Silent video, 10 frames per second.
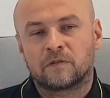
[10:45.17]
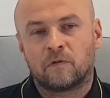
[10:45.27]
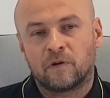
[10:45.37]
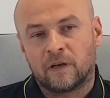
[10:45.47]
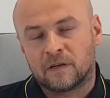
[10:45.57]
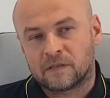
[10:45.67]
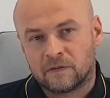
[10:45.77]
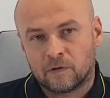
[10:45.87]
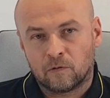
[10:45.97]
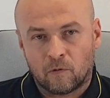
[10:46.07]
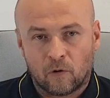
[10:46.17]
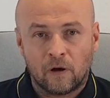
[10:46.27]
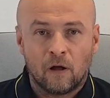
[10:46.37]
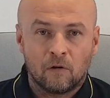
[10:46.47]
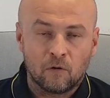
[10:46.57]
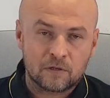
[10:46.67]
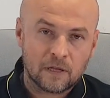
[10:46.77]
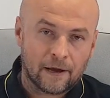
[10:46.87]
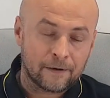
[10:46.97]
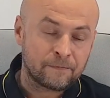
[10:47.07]
for English Civil War looks
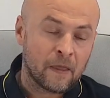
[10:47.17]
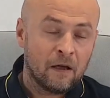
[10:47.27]
like.